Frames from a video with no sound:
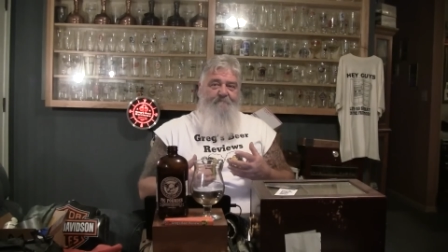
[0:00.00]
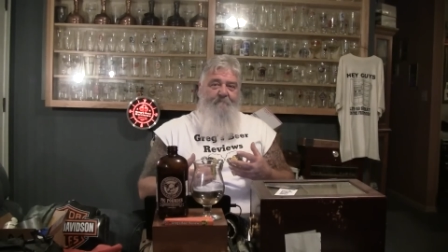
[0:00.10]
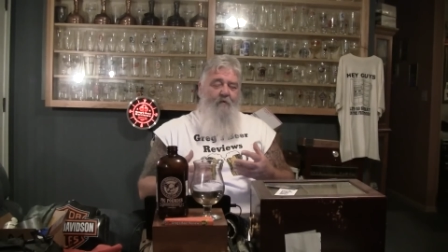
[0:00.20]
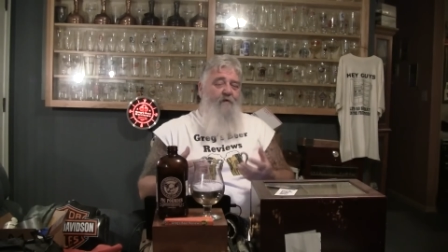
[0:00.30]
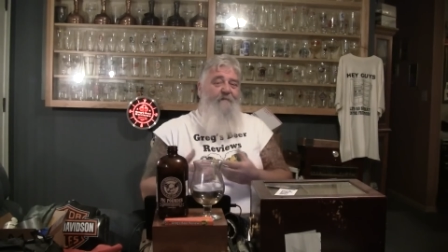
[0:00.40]

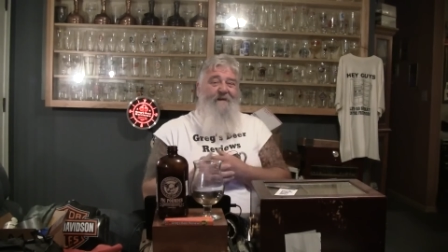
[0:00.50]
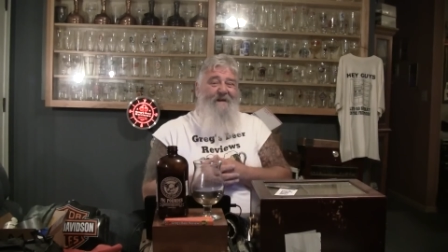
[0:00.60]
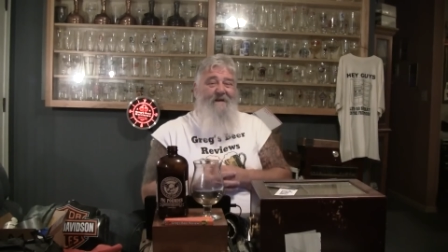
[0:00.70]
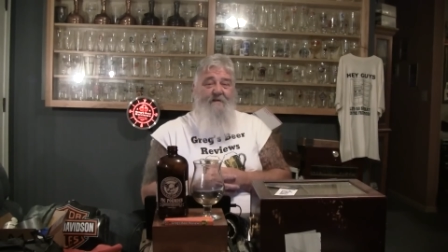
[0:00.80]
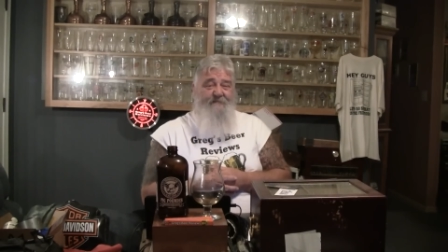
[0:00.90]
more of an
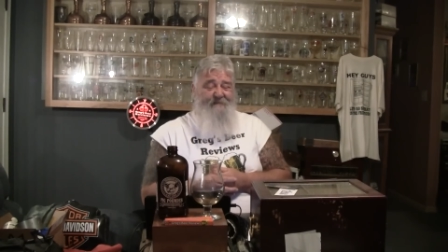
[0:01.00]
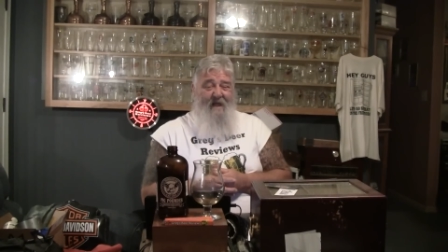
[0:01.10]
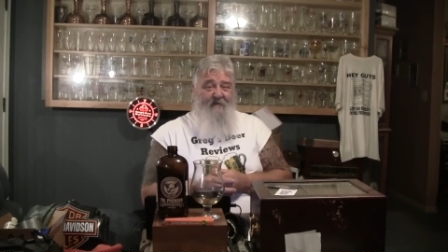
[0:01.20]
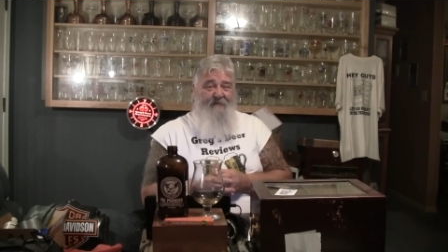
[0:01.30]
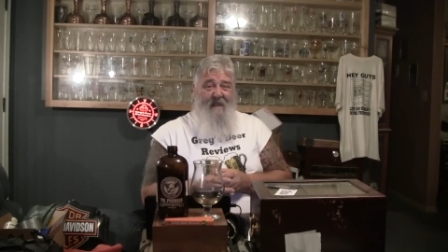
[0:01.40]
English
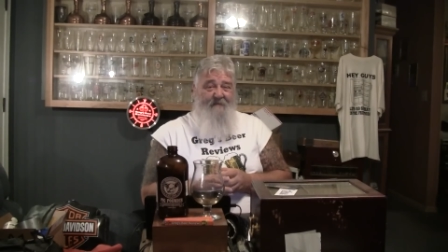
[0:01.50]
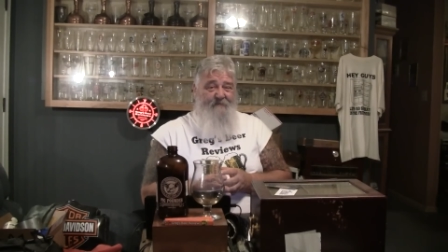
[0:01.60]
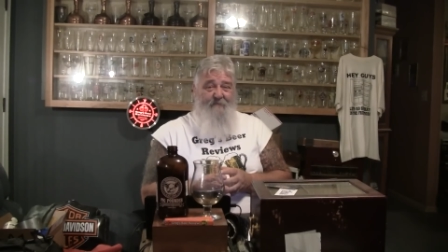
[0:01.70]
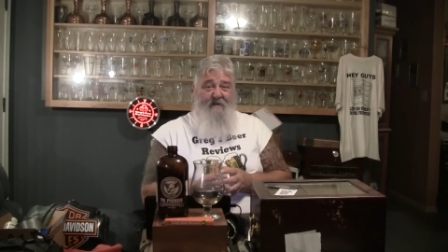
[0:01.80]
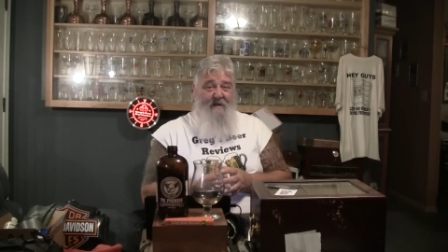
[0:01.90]
style stout
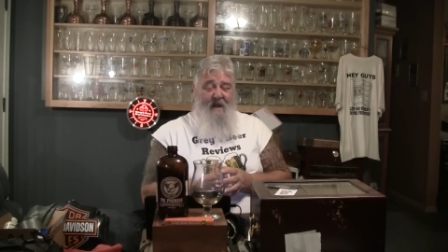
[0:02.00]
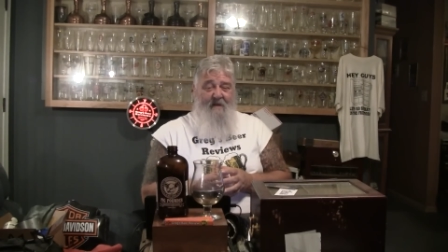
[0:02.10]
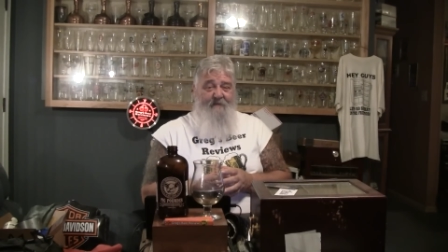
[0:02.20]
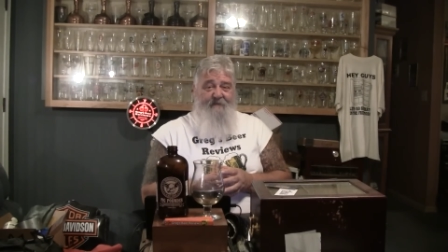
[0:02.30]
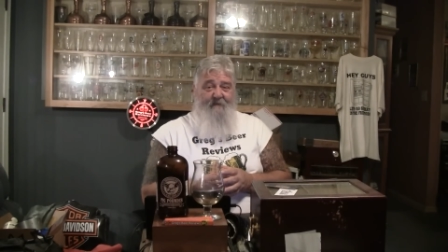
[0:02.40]
to me,
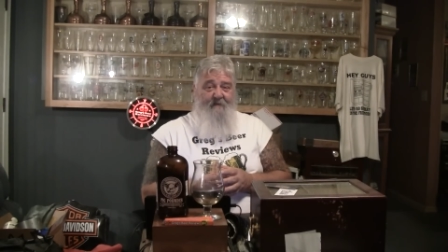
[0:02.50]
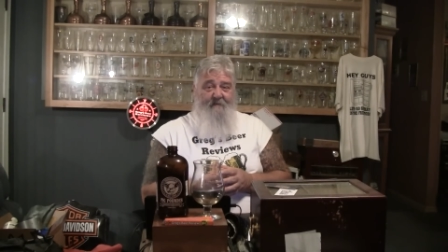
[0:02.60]
guys.